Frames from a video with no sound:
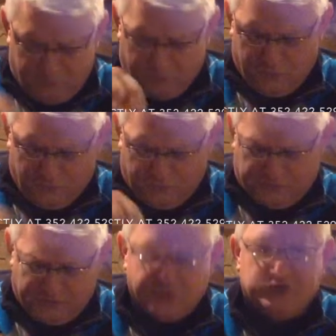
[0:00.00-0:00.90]

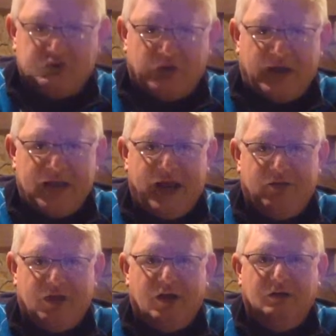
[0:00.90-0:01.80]
scooch right
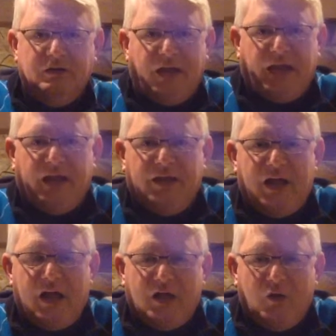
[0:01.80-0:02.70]
down there and
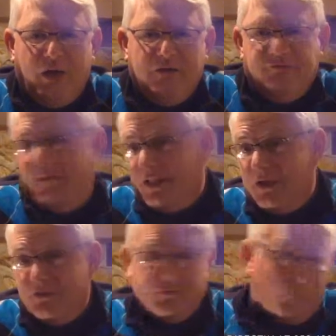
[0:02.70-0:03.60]
go ahead and fill
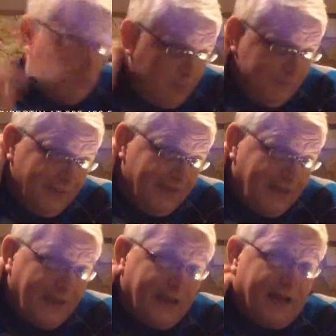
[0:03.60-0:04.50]
out the form,
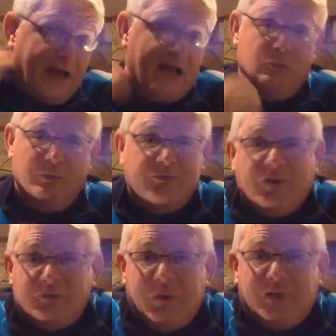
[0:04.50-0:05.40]
and we'll
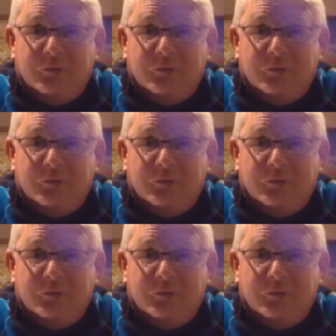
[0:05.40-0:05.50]
touch base